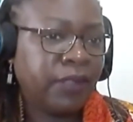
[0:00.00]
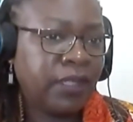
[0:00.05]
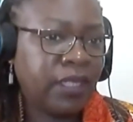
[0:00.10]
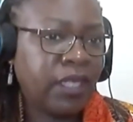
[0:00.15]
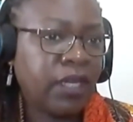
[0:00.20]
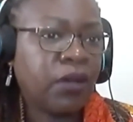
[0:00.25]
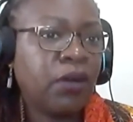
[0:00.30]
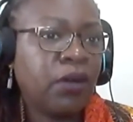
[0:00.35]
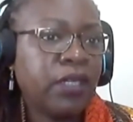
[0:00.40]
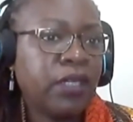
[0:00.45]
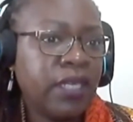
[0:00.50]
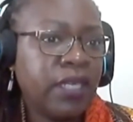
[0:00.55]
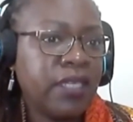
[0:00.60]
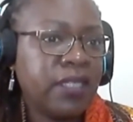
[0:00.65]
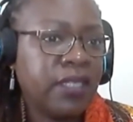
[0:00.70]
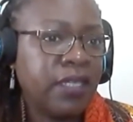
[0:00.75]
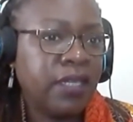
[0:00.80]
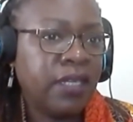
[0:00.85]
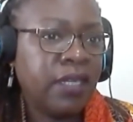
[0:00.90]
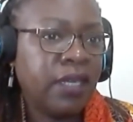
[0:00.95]

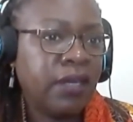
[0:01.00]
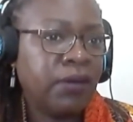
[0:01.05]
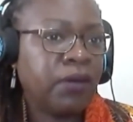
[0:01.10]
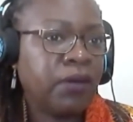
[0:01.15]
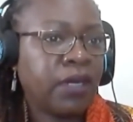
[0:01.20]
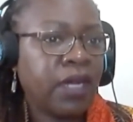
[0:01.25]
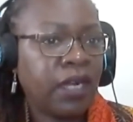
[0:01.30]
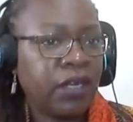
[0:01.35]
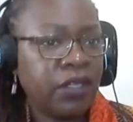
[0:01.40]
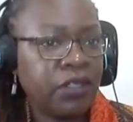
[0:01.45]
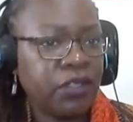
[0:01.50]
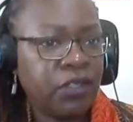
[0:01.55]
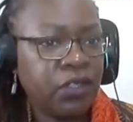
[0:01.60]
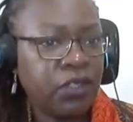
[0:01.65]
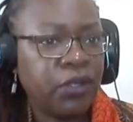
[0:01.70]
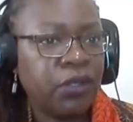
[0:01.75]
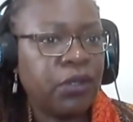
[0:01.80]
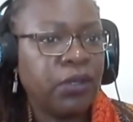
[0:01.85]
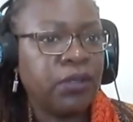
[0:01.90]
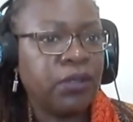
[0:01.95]
stakeholders in our
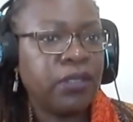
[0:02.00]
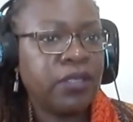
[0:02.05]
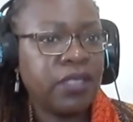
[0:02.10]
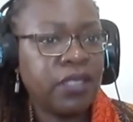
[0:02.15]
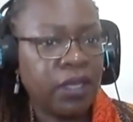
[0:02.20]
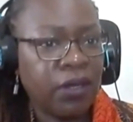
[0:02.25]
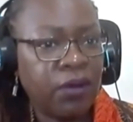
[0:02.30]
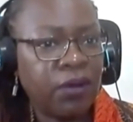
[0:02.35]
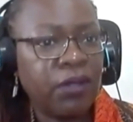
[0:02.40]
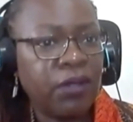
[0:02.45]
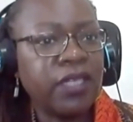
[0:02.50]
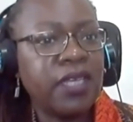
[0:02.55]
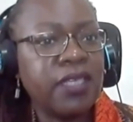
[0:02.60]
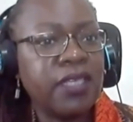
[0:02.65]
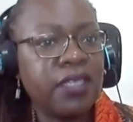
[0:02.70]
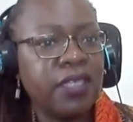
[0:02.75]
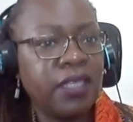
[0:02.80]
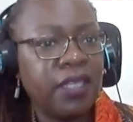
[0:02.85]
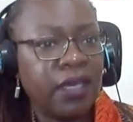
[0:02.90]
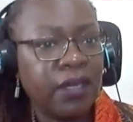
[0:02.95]
cultural
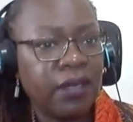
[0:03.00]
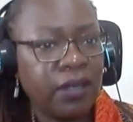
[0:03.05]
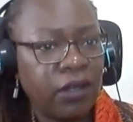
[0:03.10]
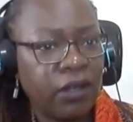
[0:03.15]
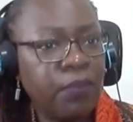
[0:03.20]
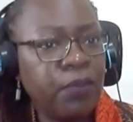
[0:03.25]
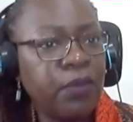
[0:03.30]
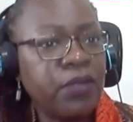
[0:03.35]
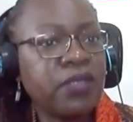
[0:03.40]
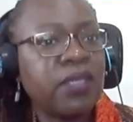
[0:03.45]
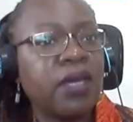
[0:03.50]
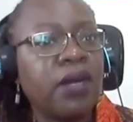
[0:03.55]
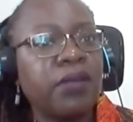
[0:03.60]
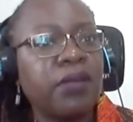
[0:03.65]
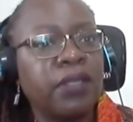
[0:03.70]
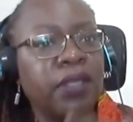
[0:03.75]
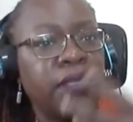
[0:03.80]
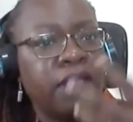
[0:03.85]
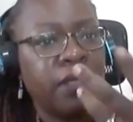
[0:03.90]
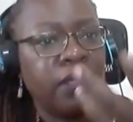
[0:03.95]
stakeholders in the global south
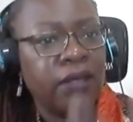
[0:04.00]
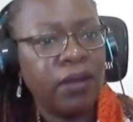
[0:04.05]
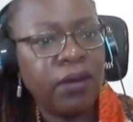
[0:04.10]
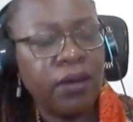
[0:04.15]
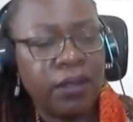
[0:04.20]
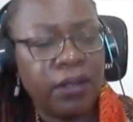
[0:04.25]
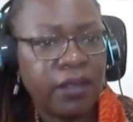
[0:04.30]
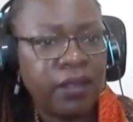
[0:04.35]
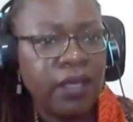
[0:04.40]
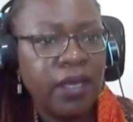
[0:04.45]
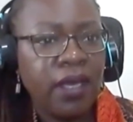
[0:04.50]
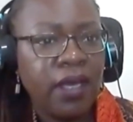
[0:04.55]
and the north.